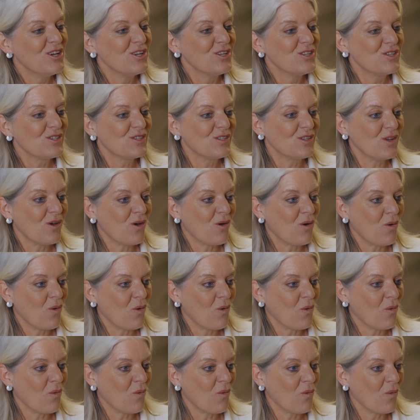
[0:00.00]

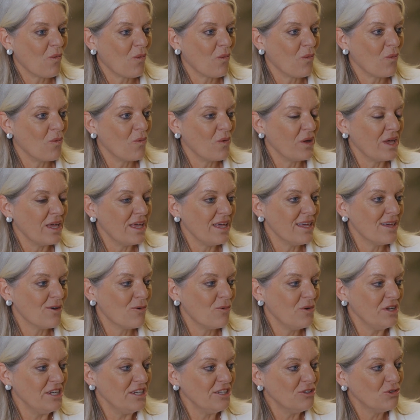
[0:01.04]
So we,
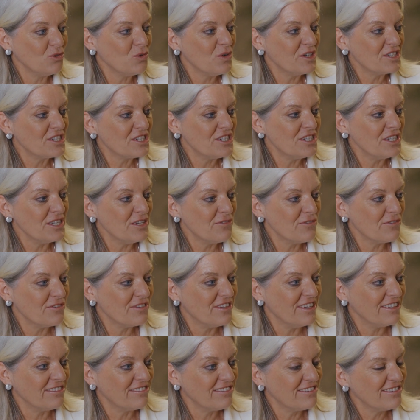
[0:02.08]
we need to achieve
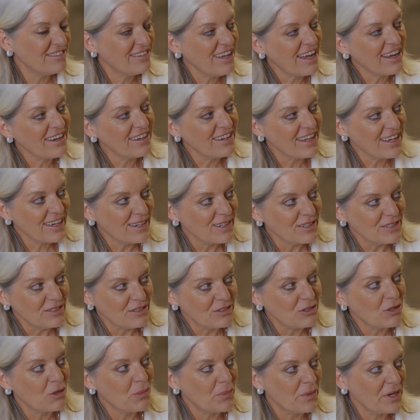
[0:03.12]
the technical
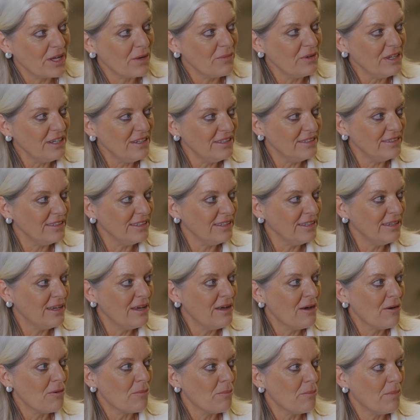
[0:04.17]
interoperability,
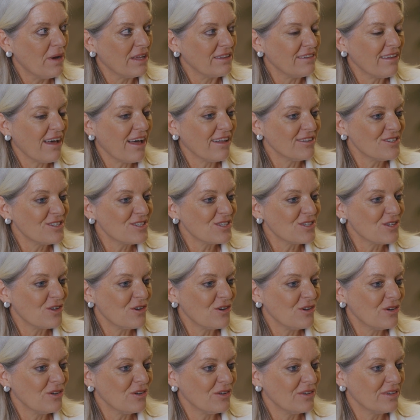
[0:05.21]
but
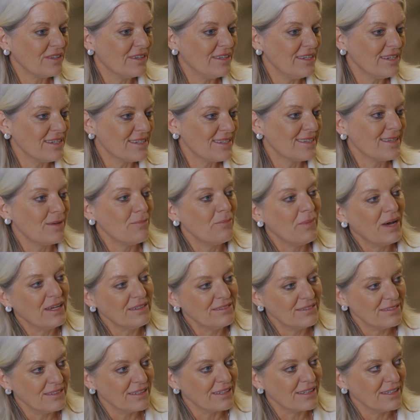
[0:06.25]
also the
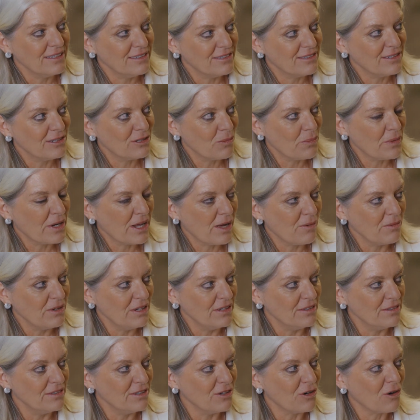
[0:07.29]
semantic
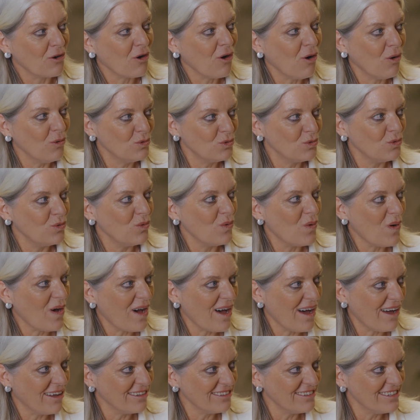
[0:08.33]
interoperability, how to
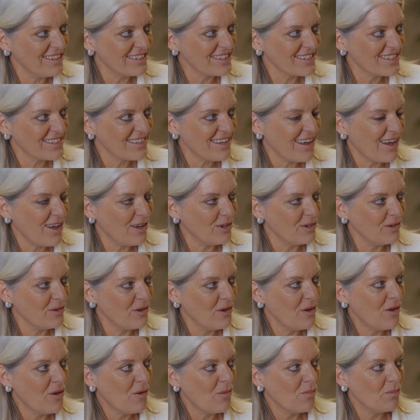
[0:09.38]
understand
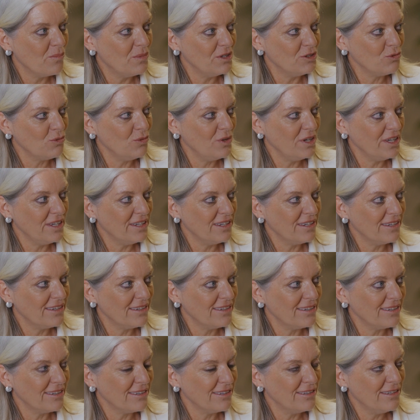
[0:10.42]

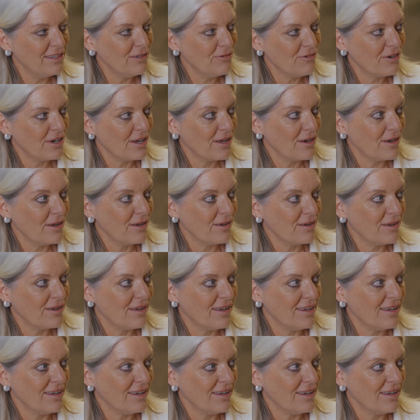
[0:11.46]
between different